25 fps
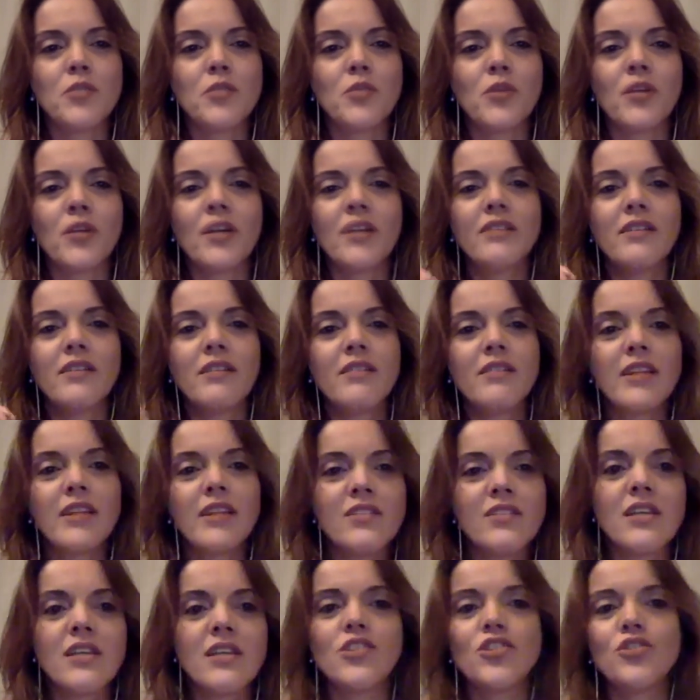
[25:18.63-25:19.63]
What are the
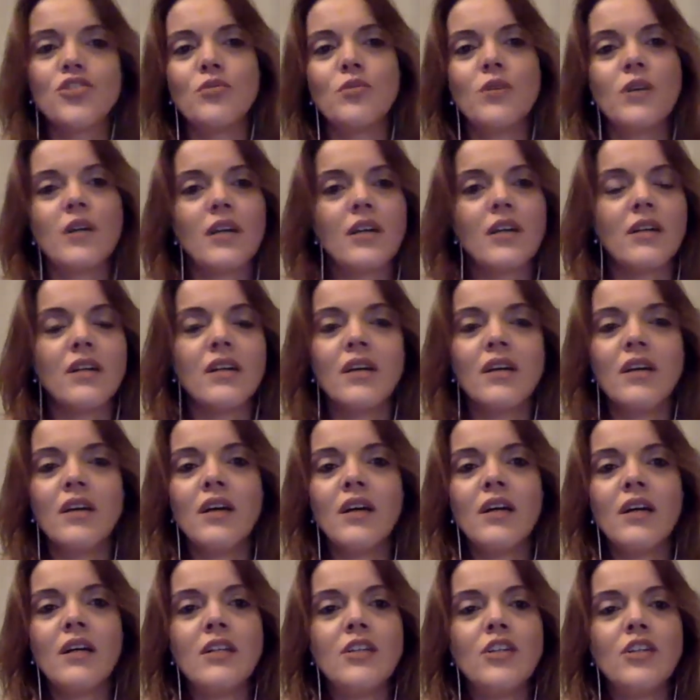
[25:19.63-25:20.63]
things that you're
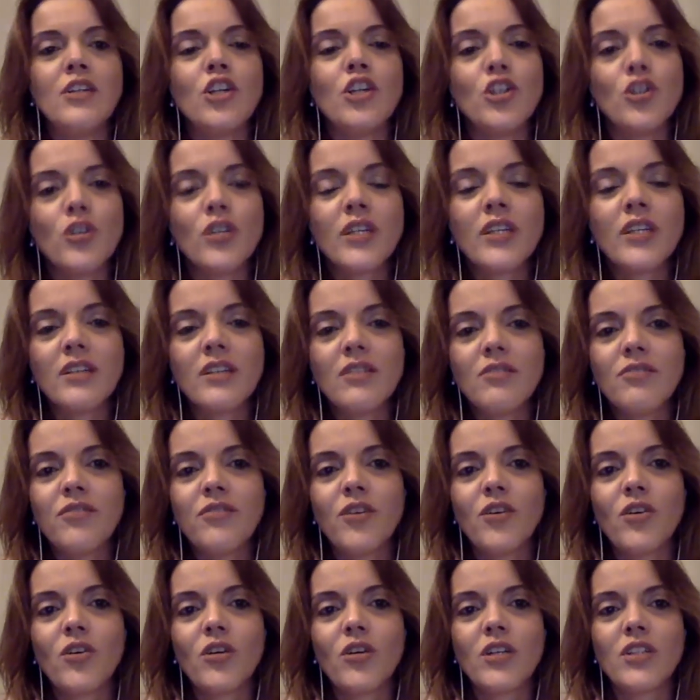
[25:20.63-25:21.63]
looking
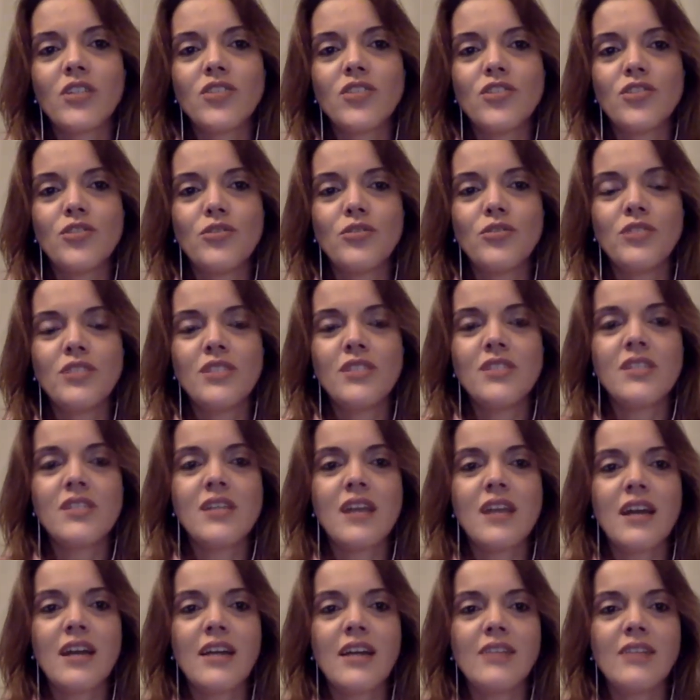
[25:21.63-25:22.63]
for to
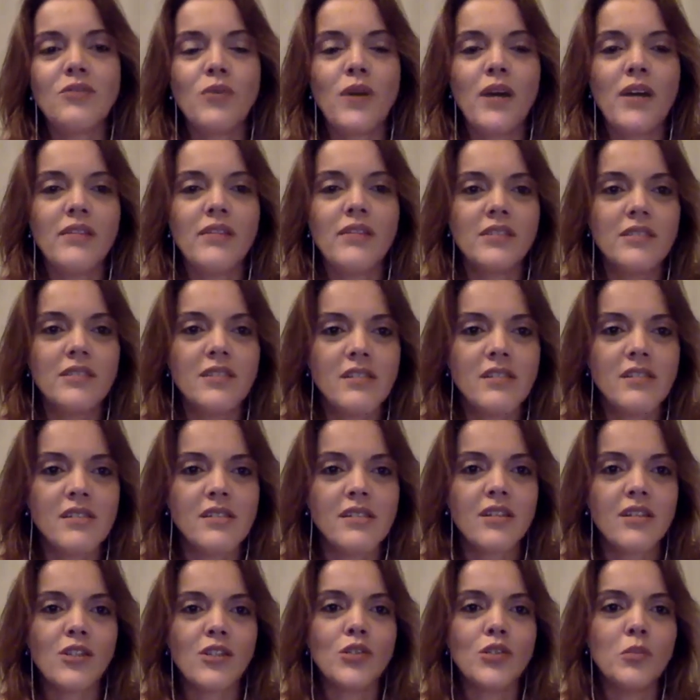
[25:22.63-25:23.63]
decide whether this is
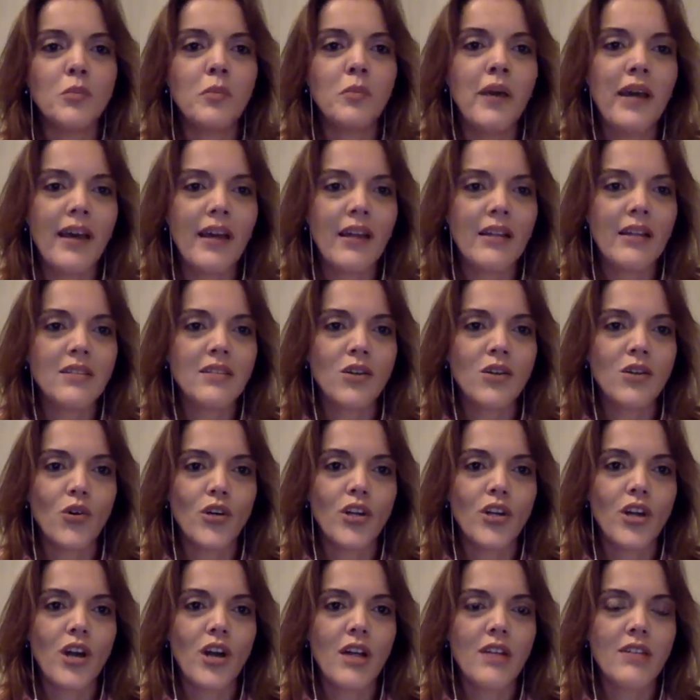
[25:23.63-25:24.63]
a good bet or
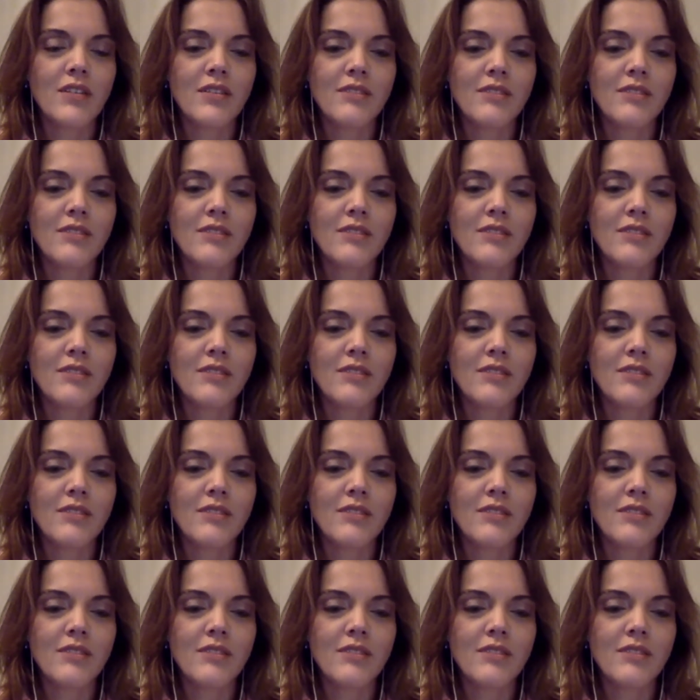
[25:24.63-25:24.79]
not?